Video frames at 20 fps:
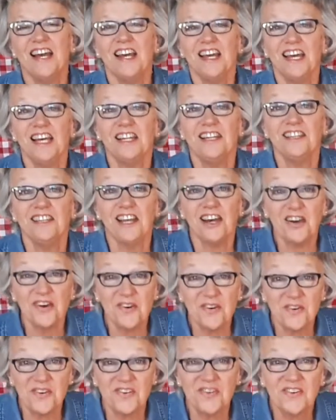
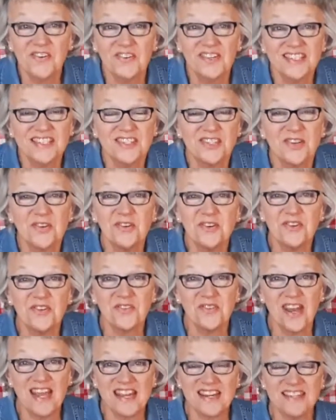Hello, it's so
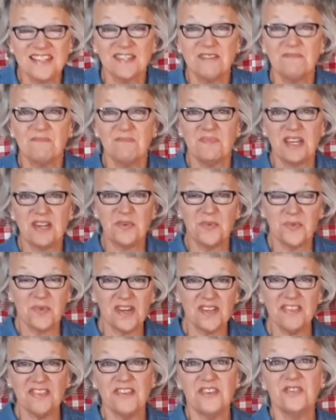great to be
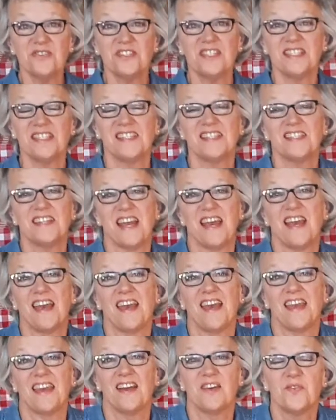with you
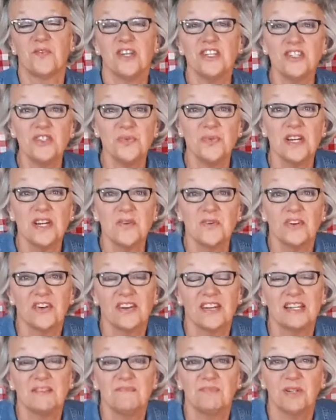today. I wish we were
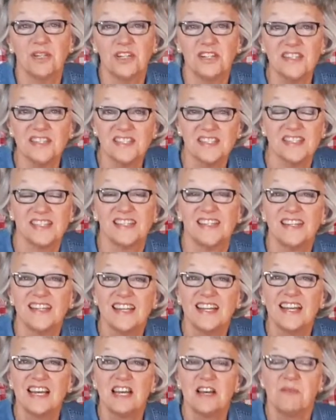in person,
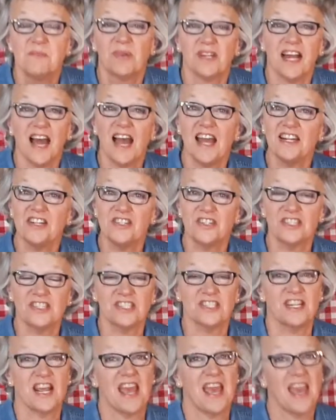but I
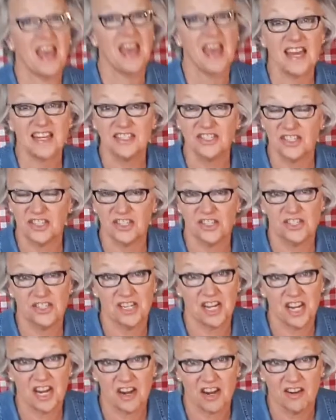just had to
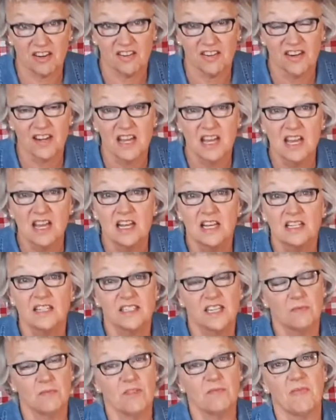share
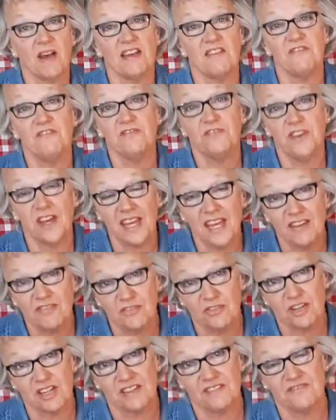some of my
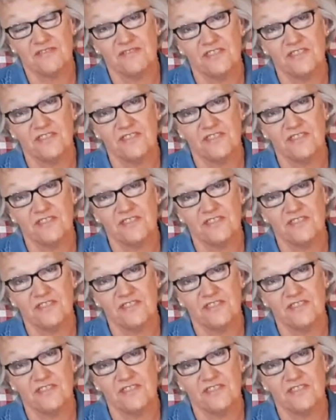favorite